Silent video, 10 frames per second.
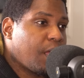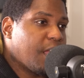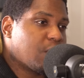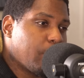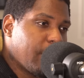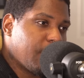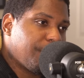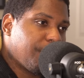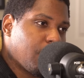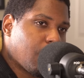It's weird
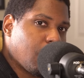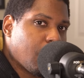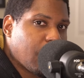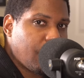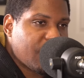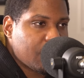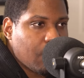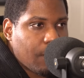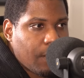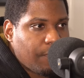just, for a card game that
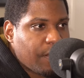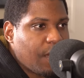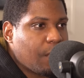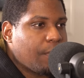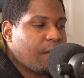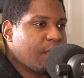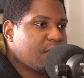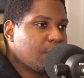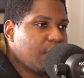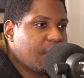started off in anime
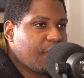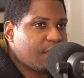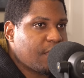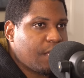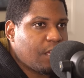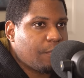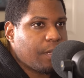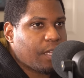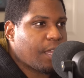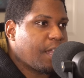to be against the idea of
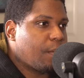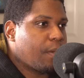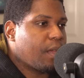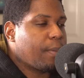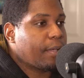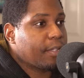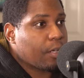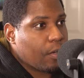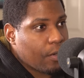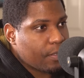making anime about their
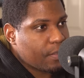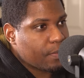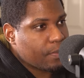cards.